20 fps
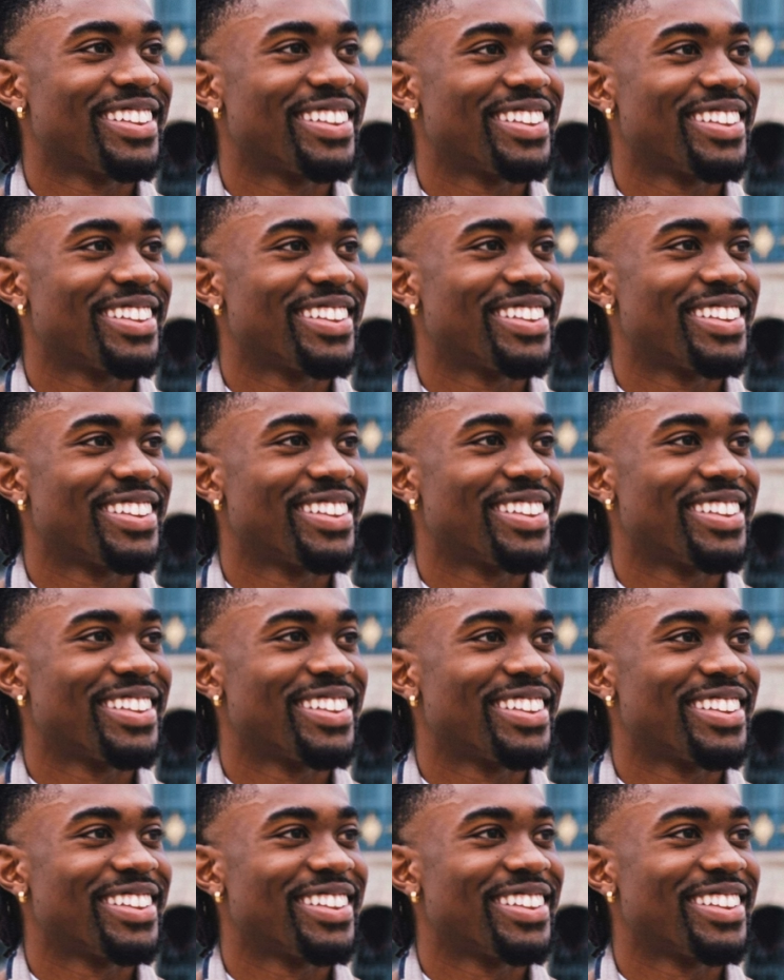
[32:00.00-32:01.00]

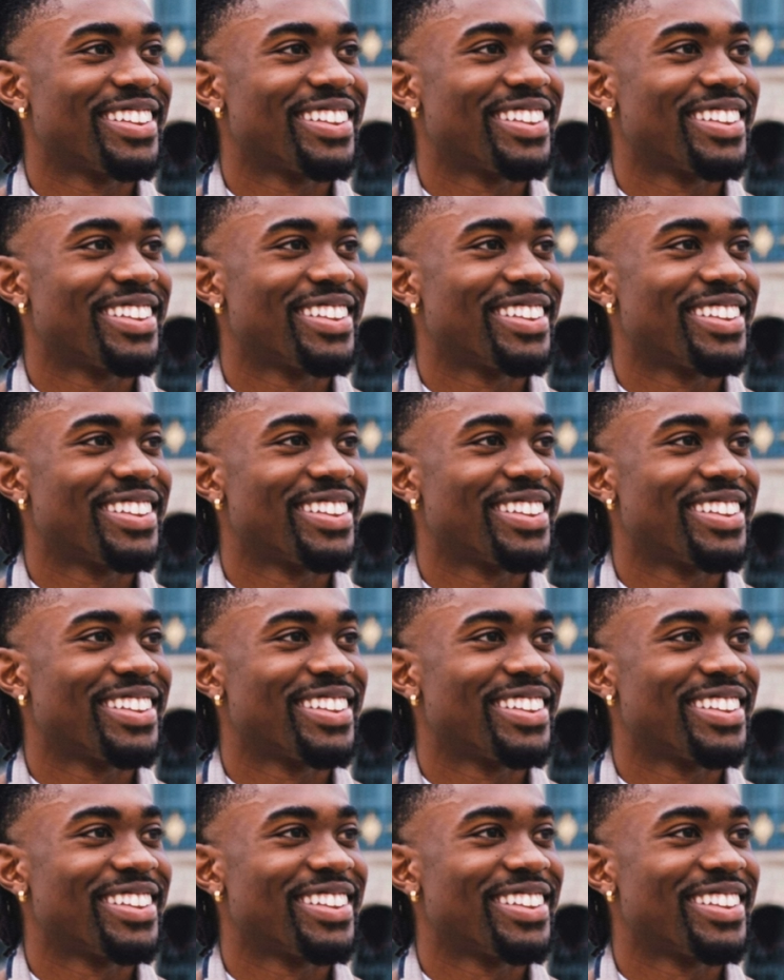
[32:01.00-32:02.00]

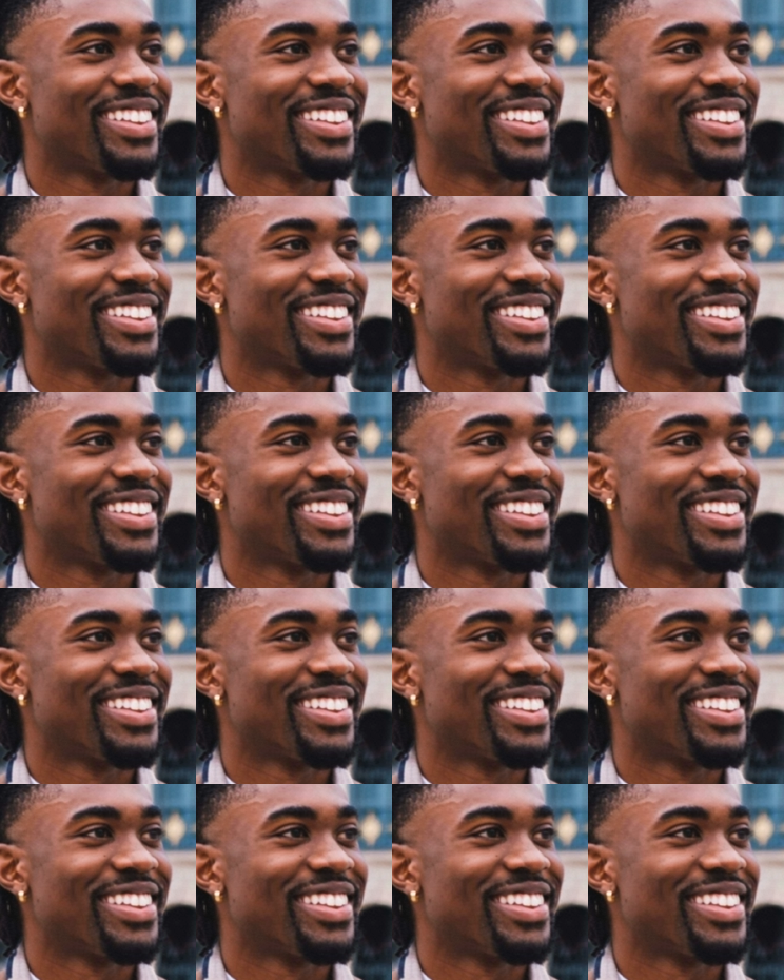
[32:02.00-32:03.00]

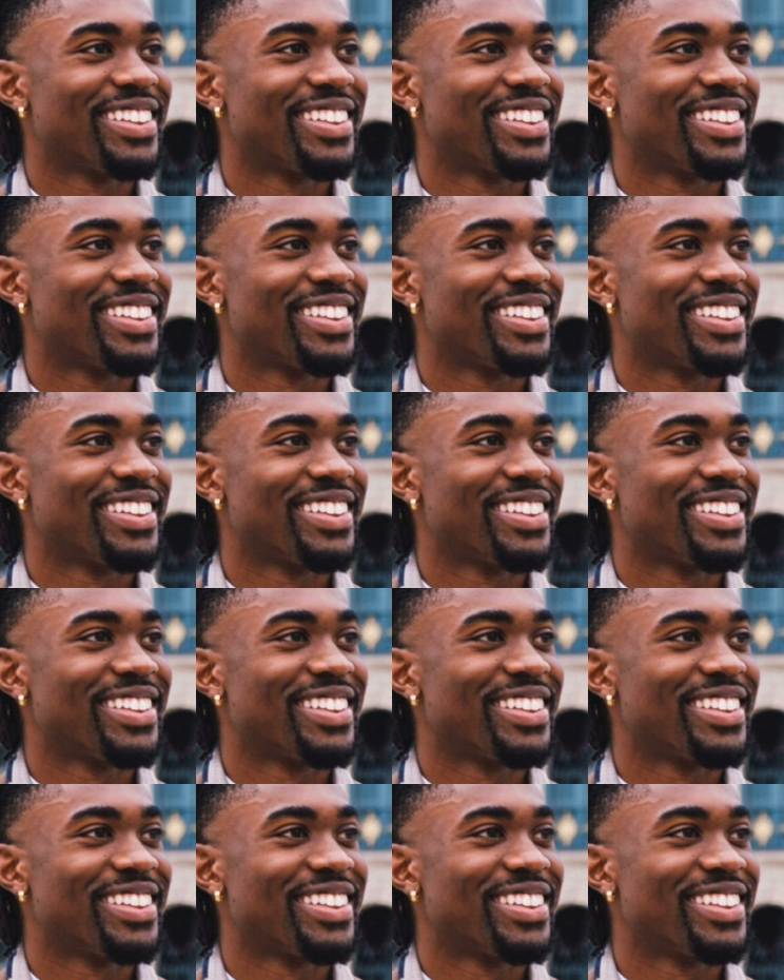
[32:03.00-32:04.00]

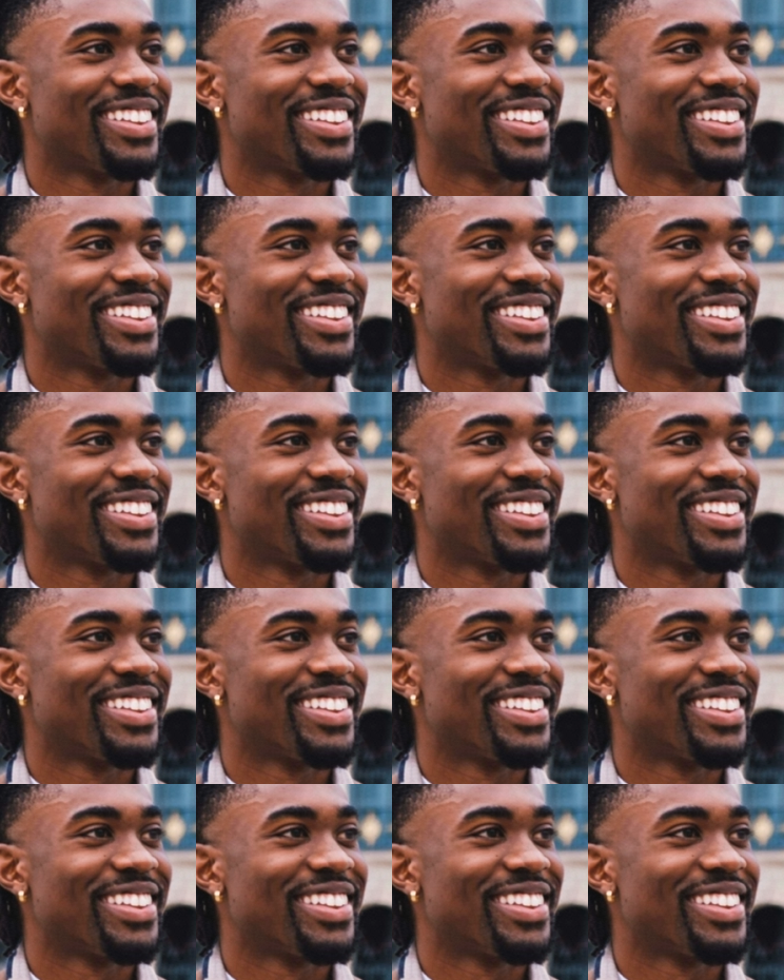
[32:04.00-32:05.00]

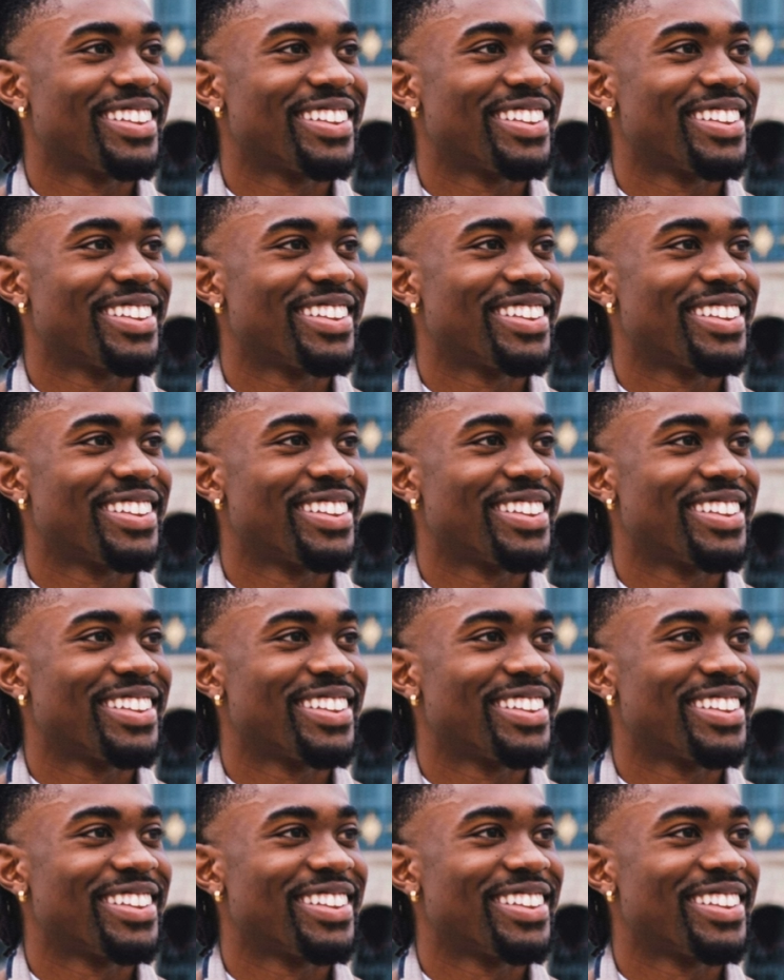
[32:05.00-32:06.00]

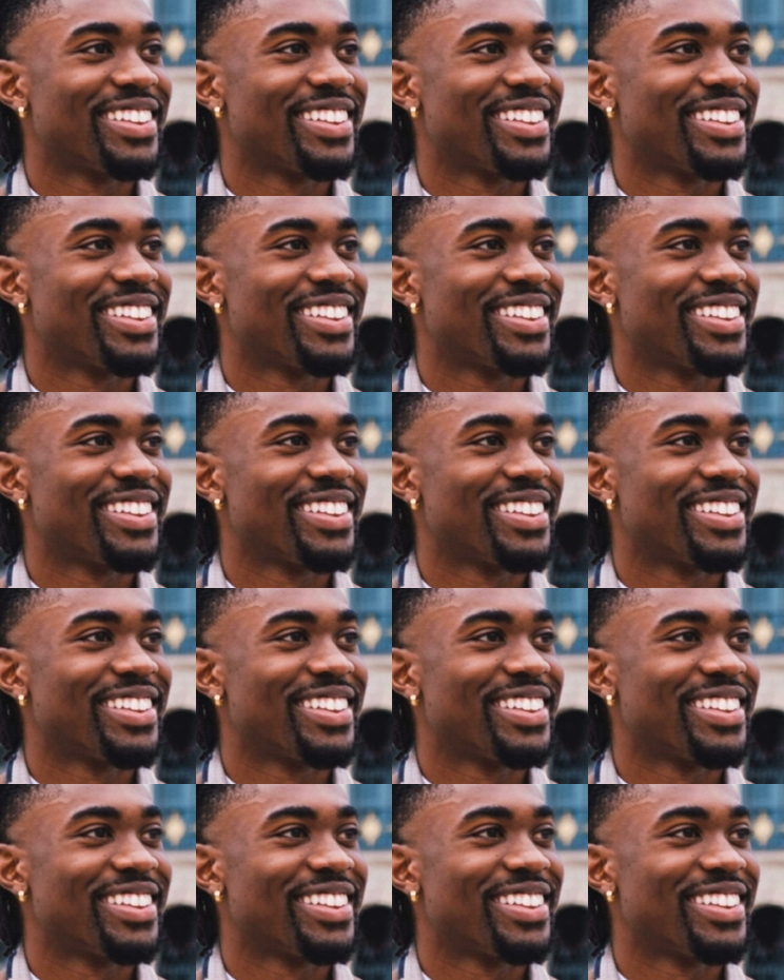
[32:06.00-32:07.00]

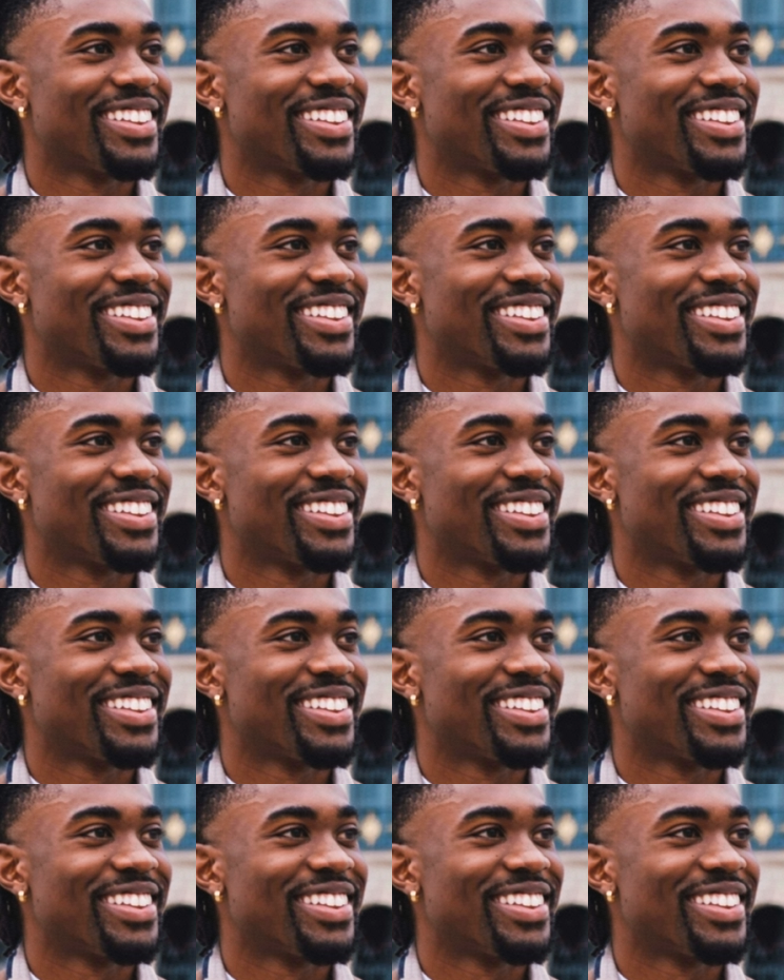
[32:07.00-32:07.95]
The face doesn't move, so there is nothing to read.